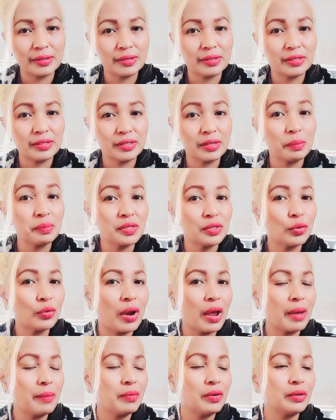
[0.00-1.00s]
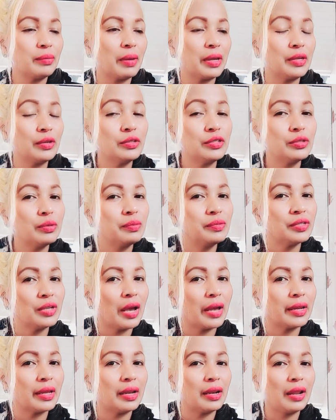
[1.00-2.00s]
subscribe on my YouTube
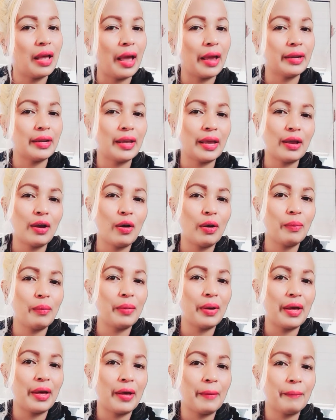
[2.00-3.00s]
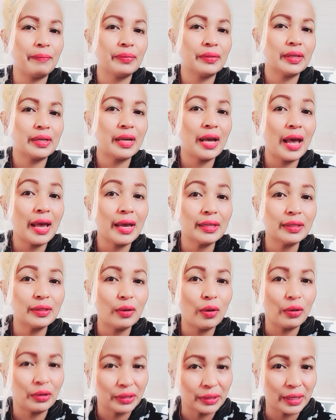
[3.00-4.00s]
channel, and I hope kahit
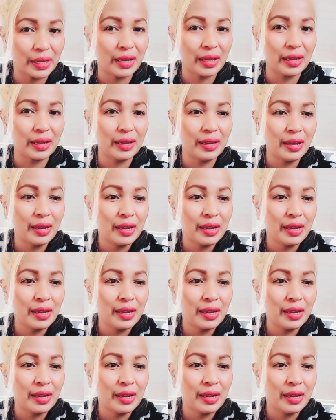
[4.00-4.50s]
konti